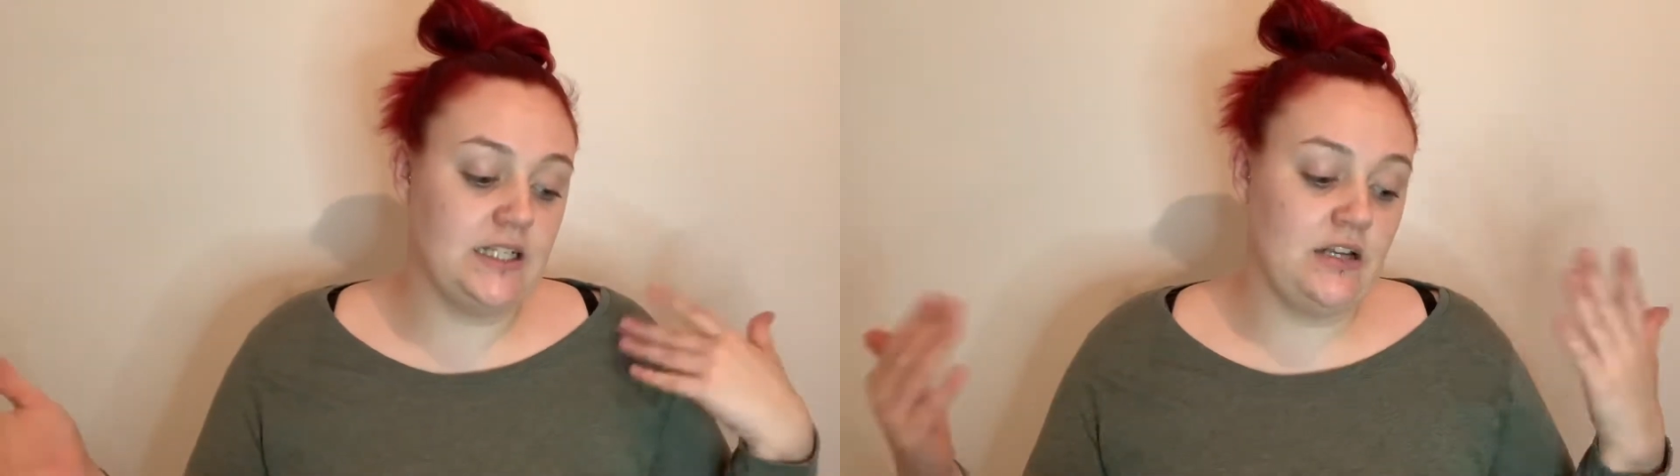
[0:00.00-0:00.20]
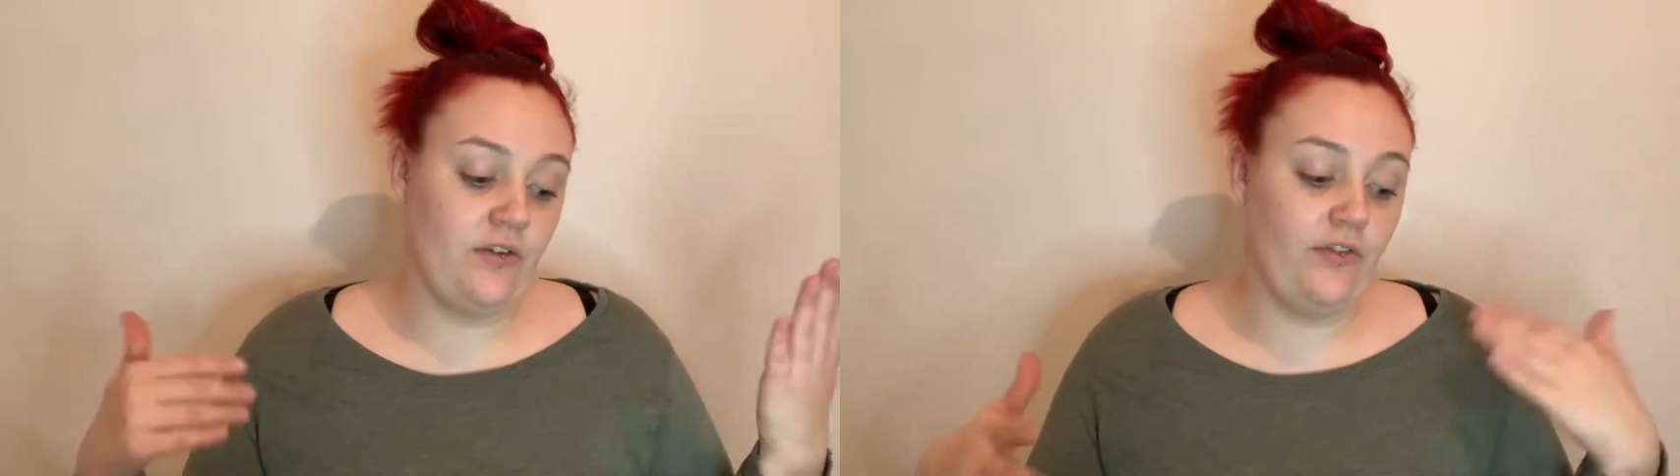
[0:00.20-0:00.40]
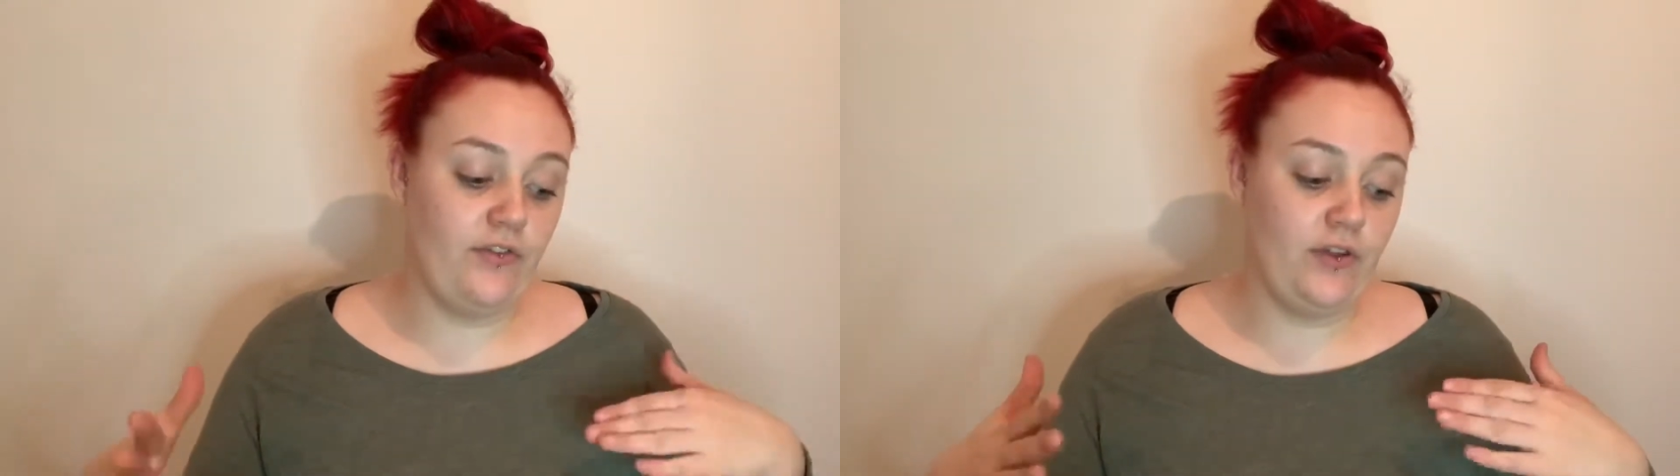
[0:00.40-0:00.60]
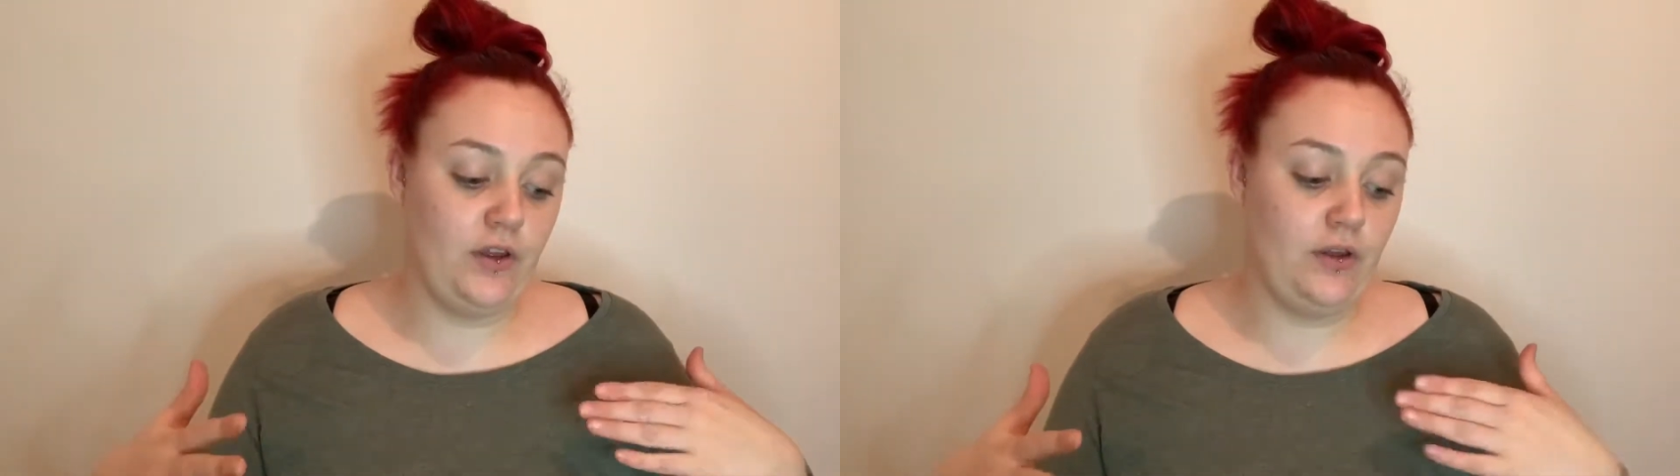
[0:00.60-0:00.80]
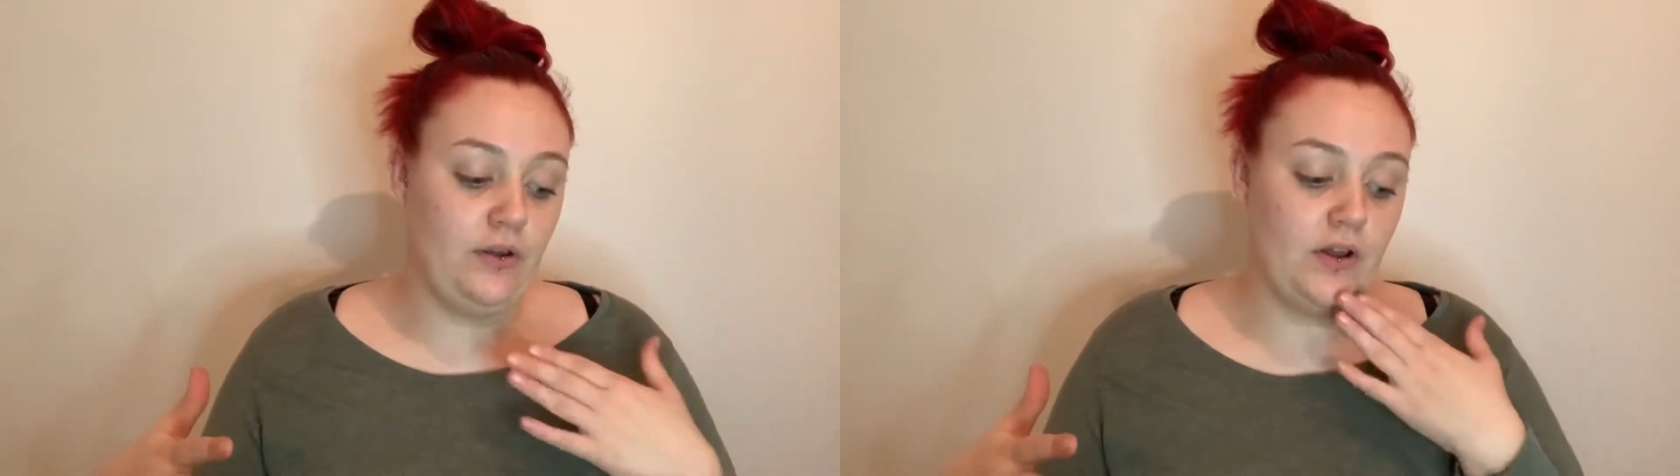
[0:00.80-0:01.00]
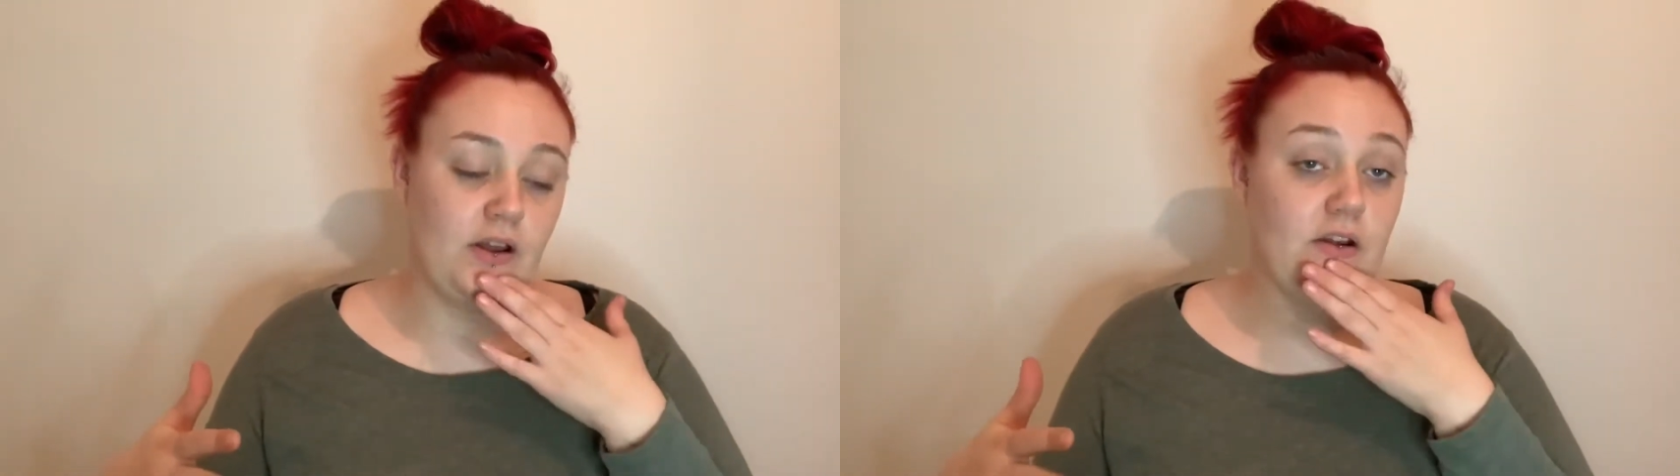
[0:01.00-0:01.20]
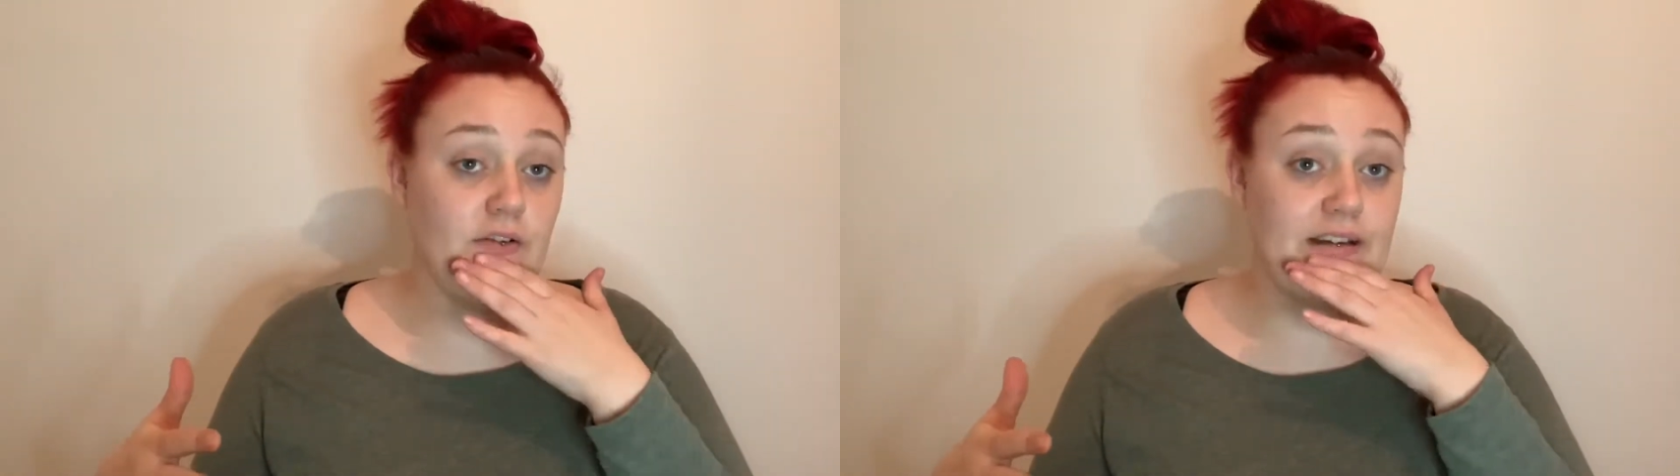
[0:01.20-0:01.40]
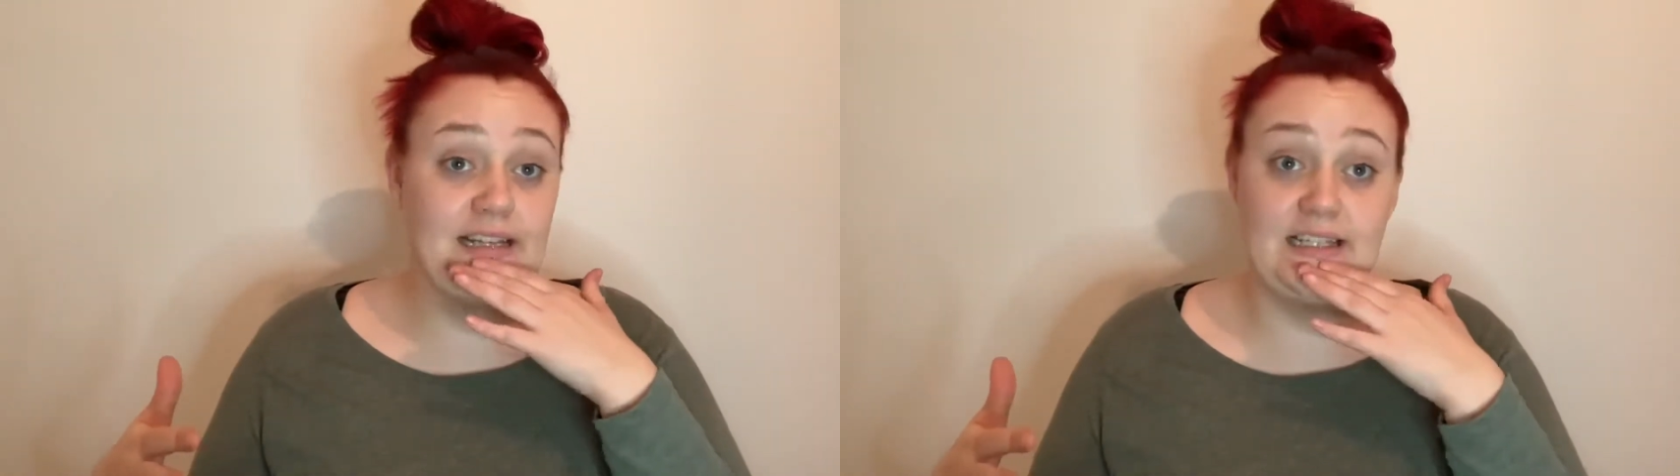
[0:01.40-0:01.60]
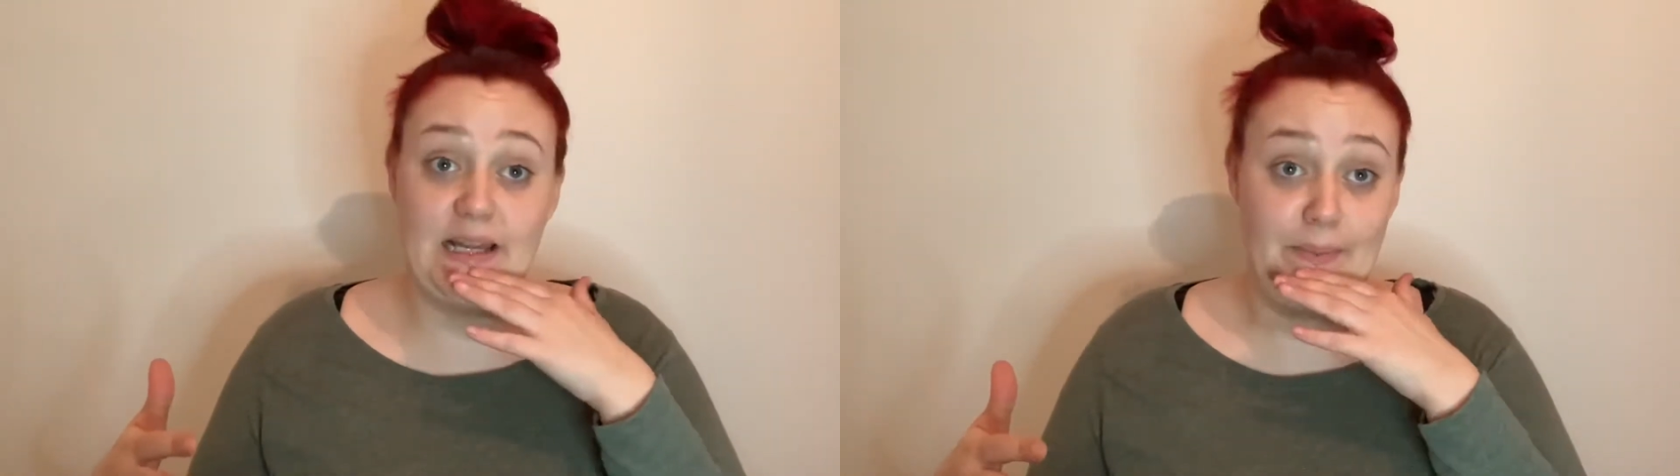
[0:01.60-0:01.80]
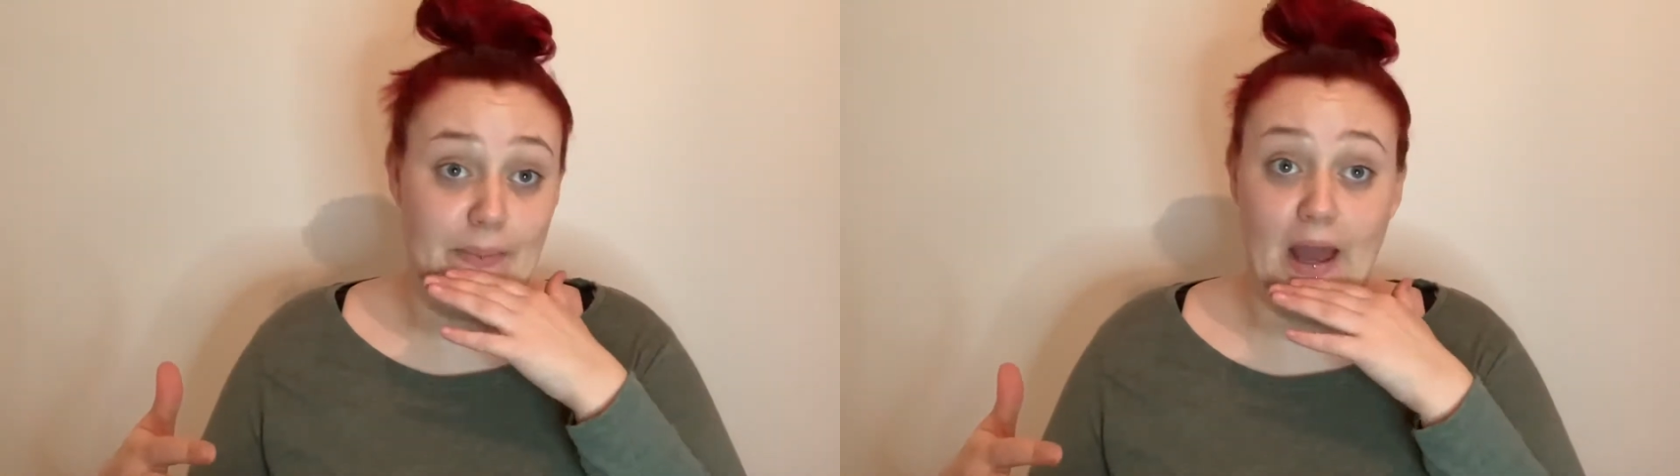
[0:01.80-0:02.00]
and a few like really
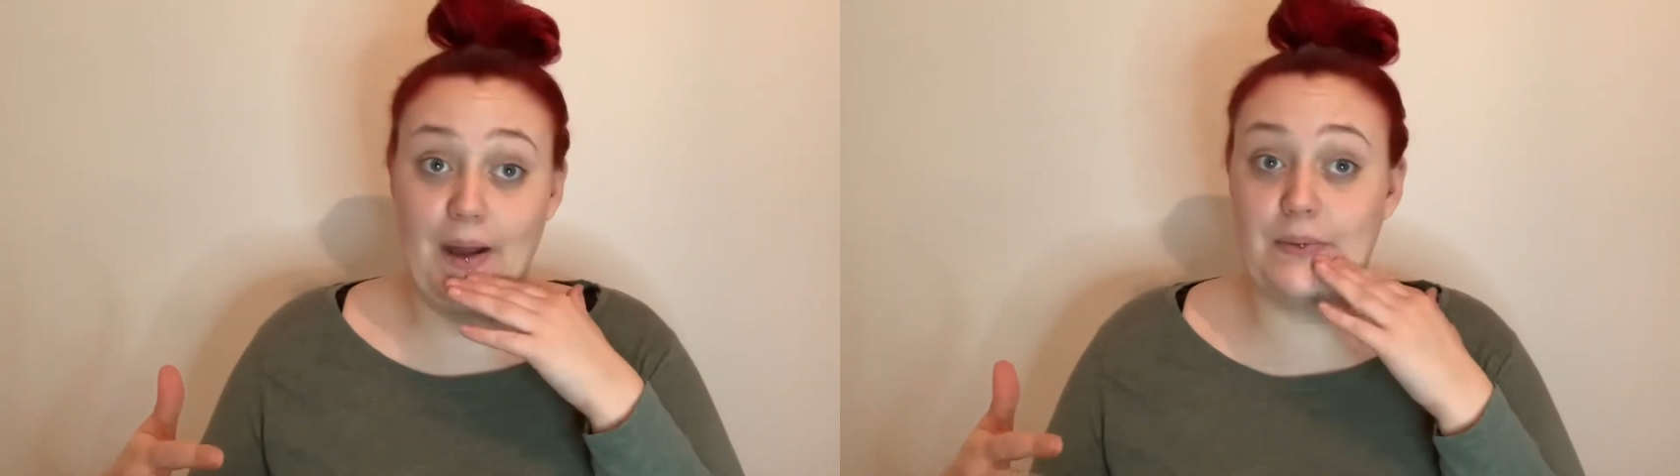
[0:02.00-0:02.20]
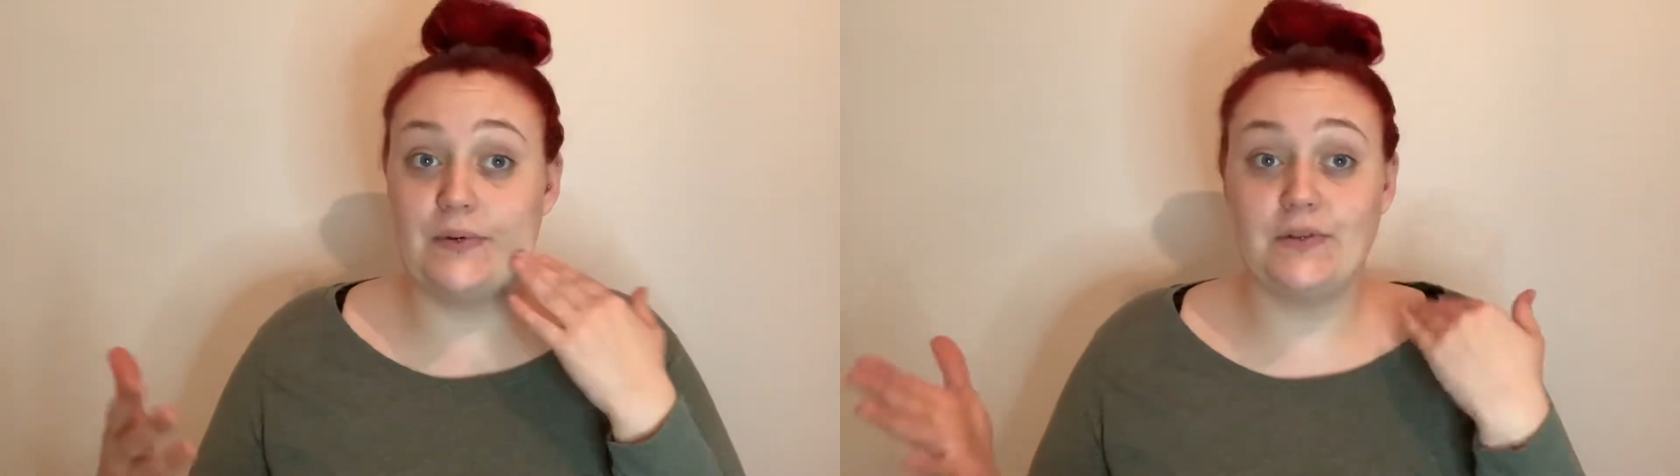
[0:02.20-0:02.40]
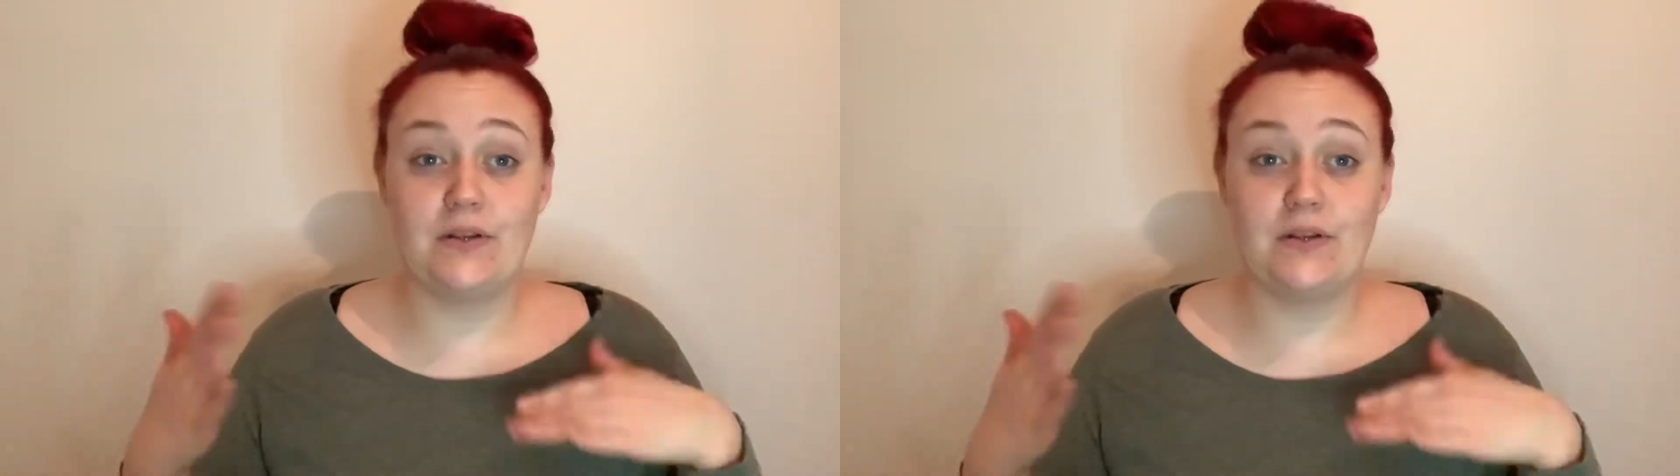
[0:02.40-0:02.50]
deep purples.